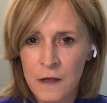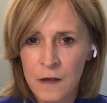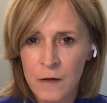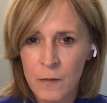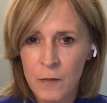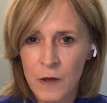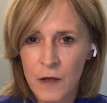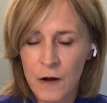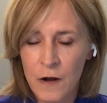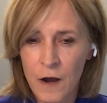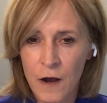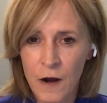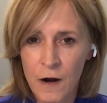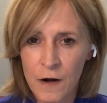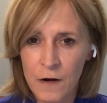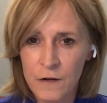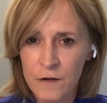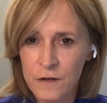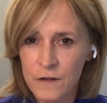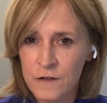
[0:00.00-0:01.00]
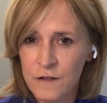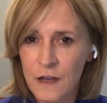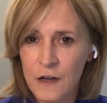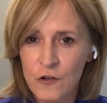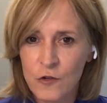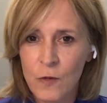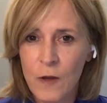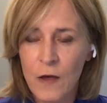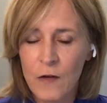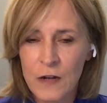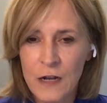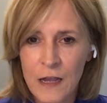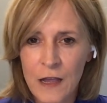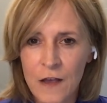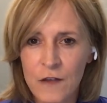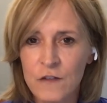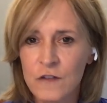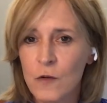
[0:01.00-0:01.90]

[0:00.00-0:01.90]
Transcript: But our sexuality has